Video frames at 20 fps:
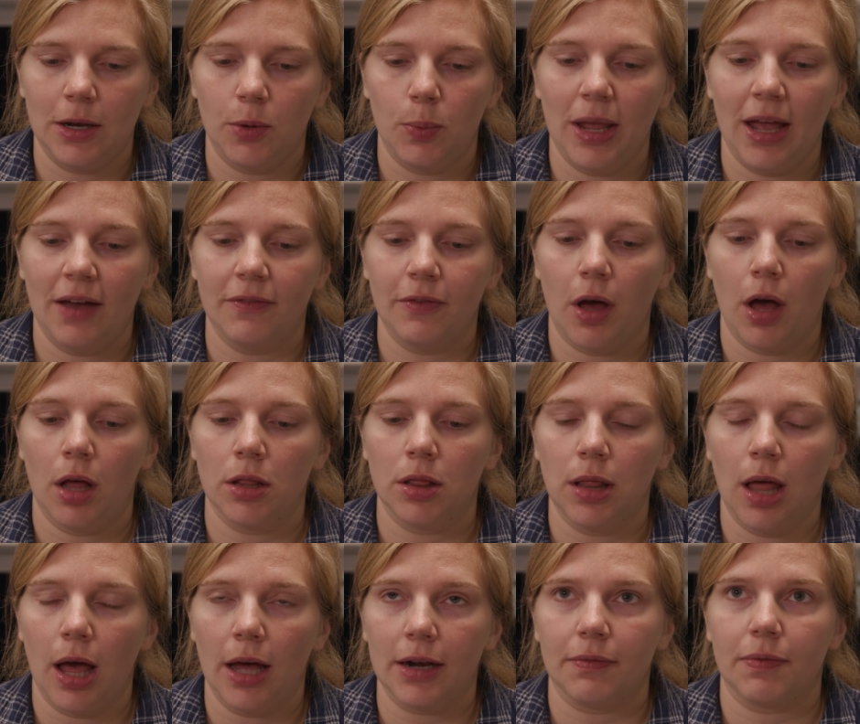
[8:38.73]
we have a
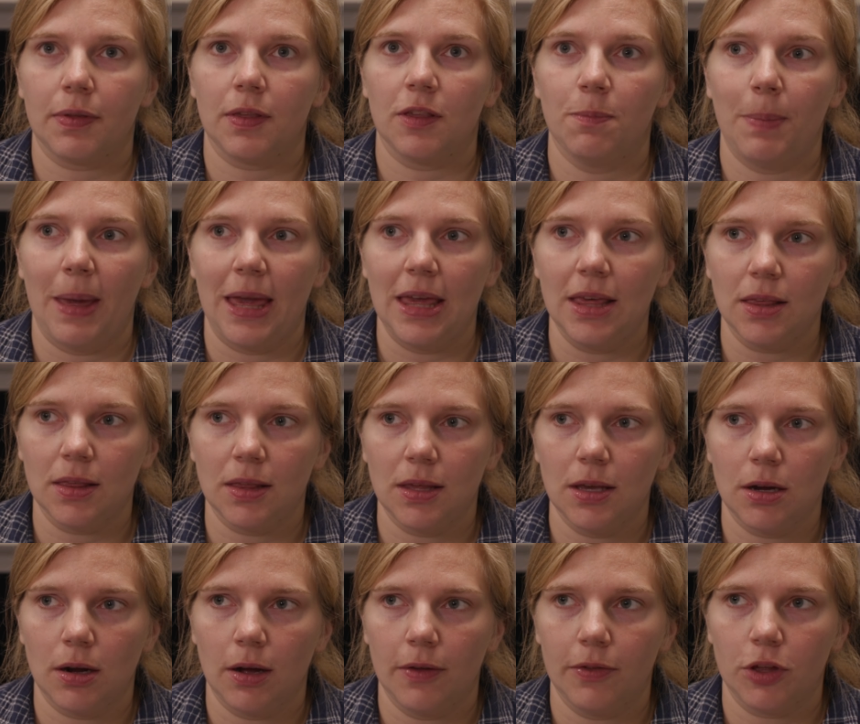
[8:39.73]
lot of space
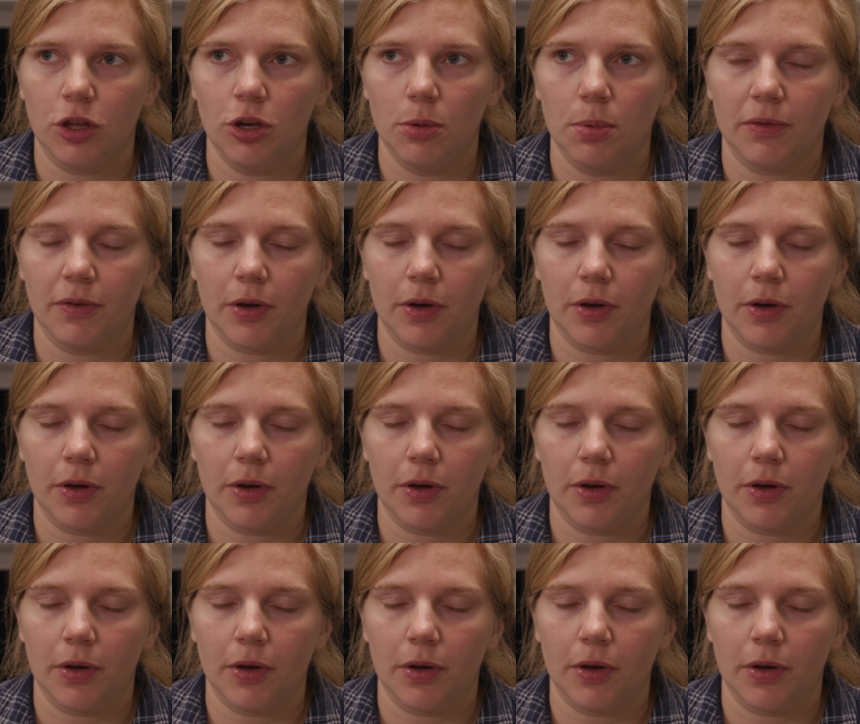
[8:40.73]
here on the Cuba